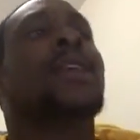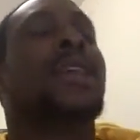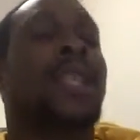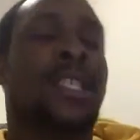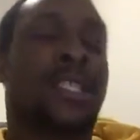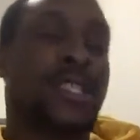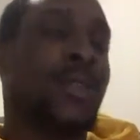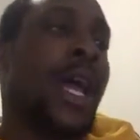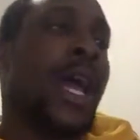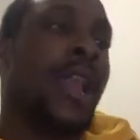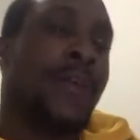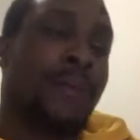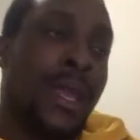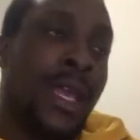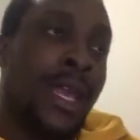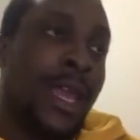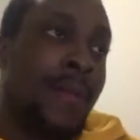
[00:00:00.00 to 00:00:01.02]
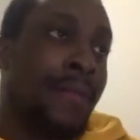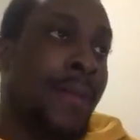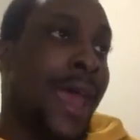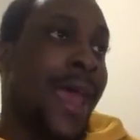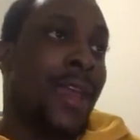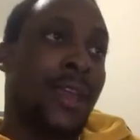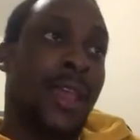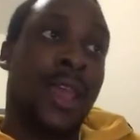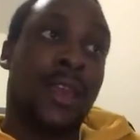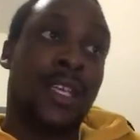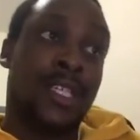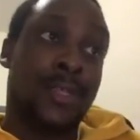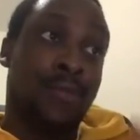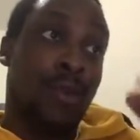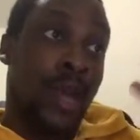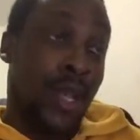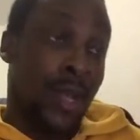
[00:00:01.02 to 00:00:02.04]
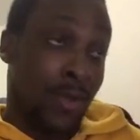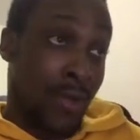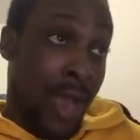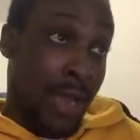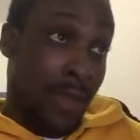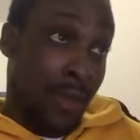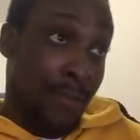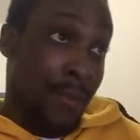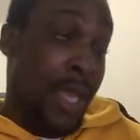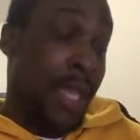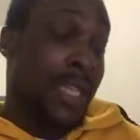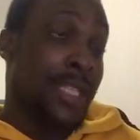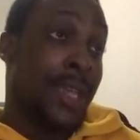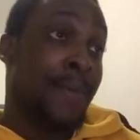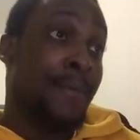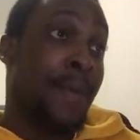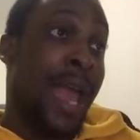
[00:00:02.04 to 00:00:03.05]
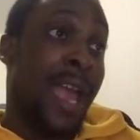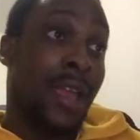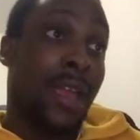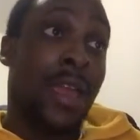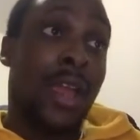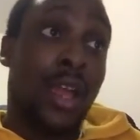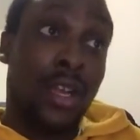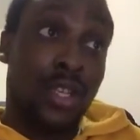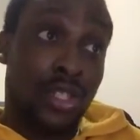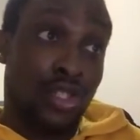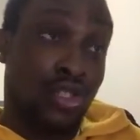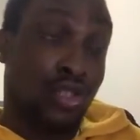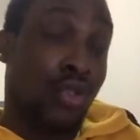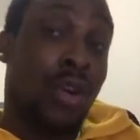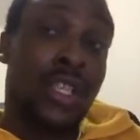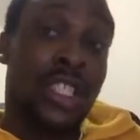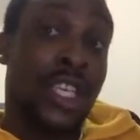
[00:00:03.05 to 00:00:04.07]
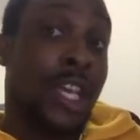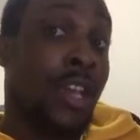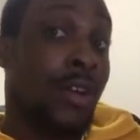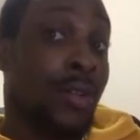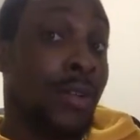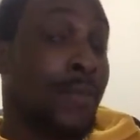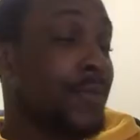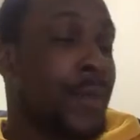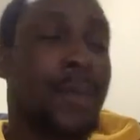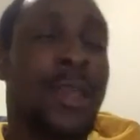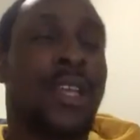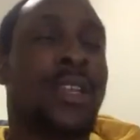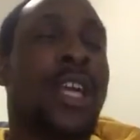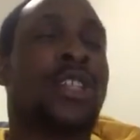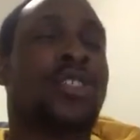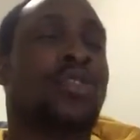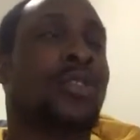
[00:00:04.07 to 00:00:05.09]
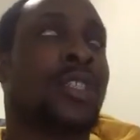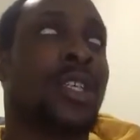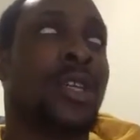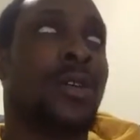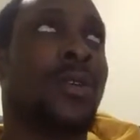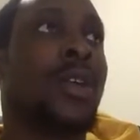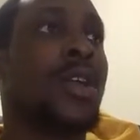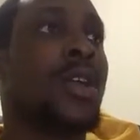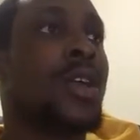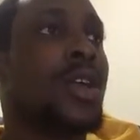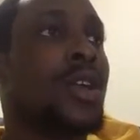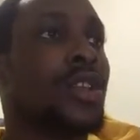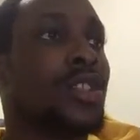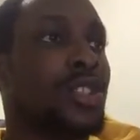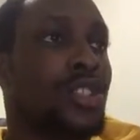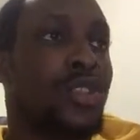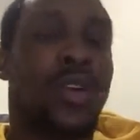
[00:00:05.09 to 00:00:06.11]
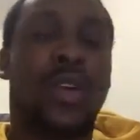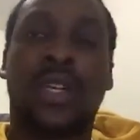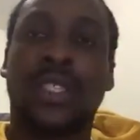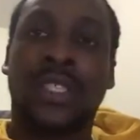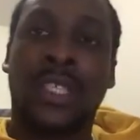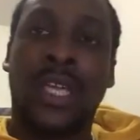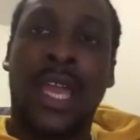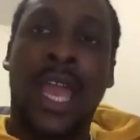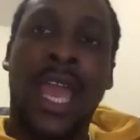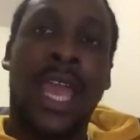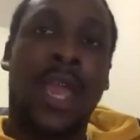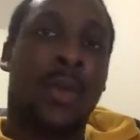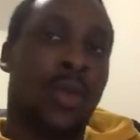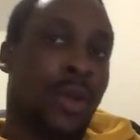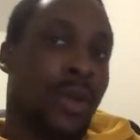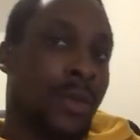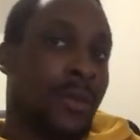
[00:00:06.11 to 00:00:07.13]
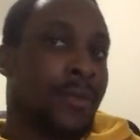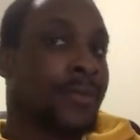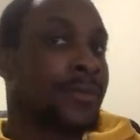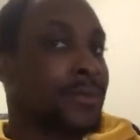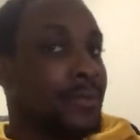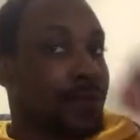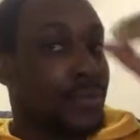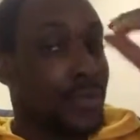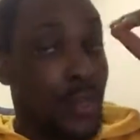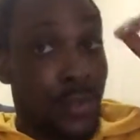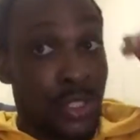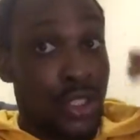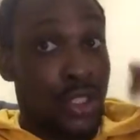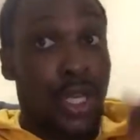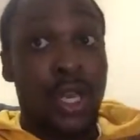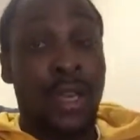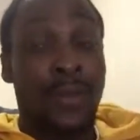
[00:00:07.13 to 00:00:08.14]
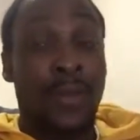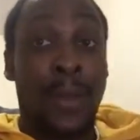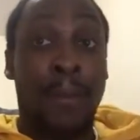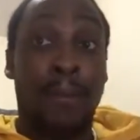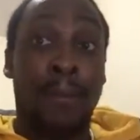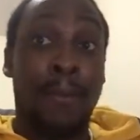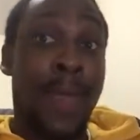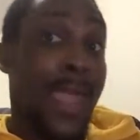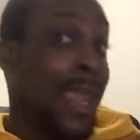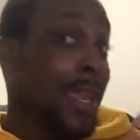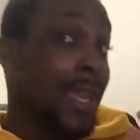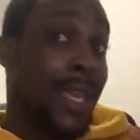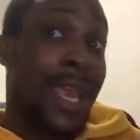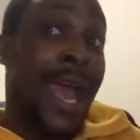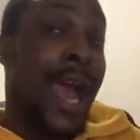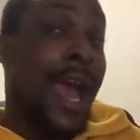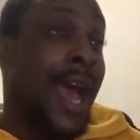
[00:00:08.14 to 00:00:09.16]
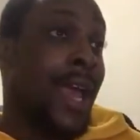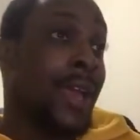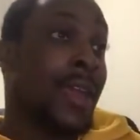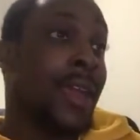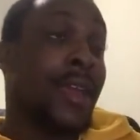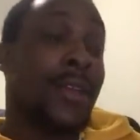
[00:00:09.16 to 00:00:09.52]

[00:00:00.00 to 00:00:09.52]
He still had a big impact, and this boy who had the biggest impact, George Hayward, the return of the Bane guy,